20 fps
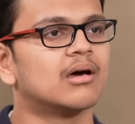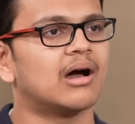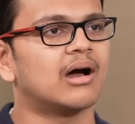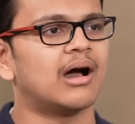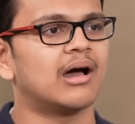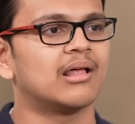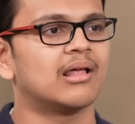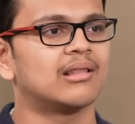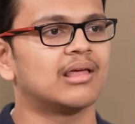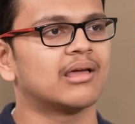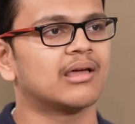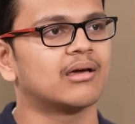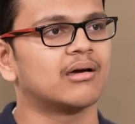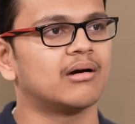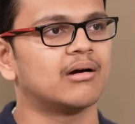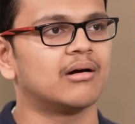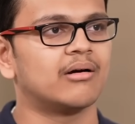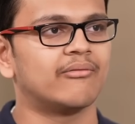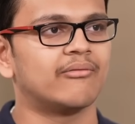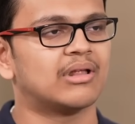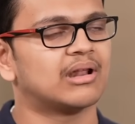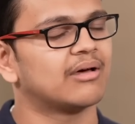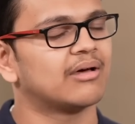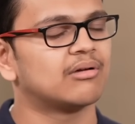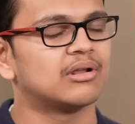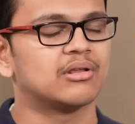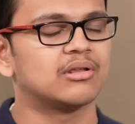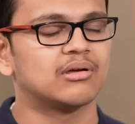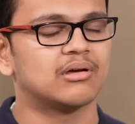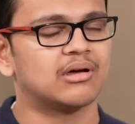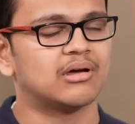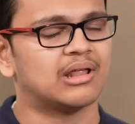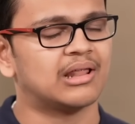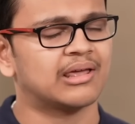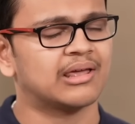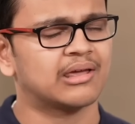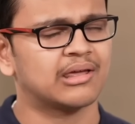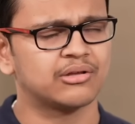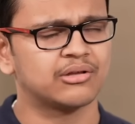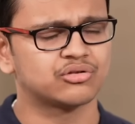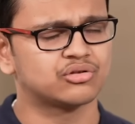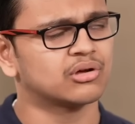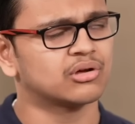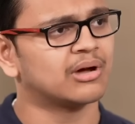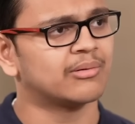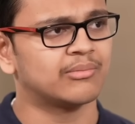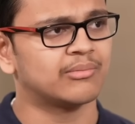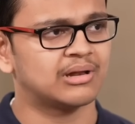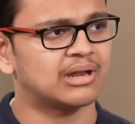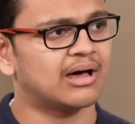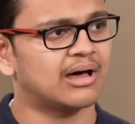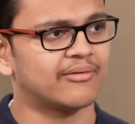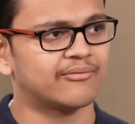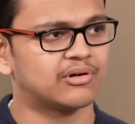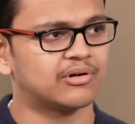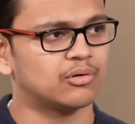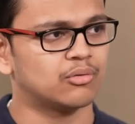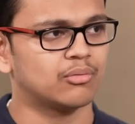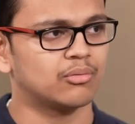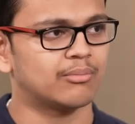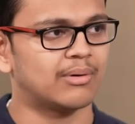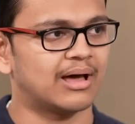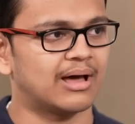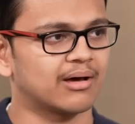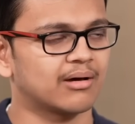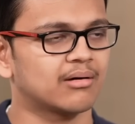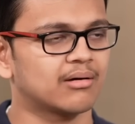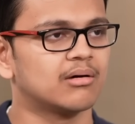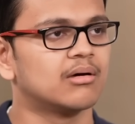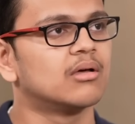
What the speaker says: Mm-hmm. I used to come in the afternoon back.